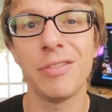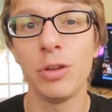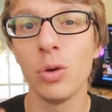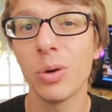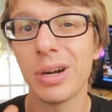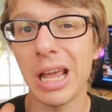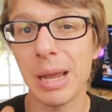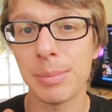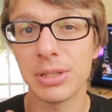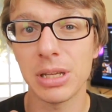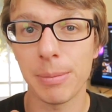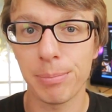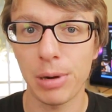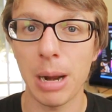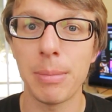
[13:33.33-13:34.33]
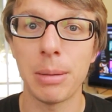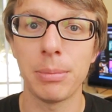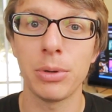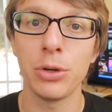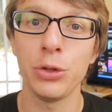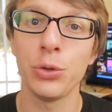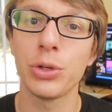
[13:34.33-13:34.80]
If you are an Amazon Prime
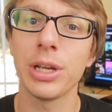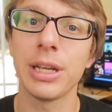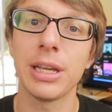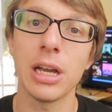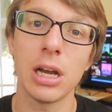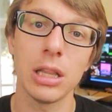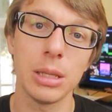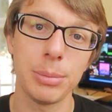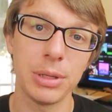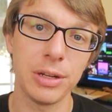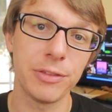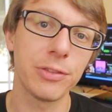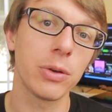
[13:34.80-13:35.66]
member, you can get unlimited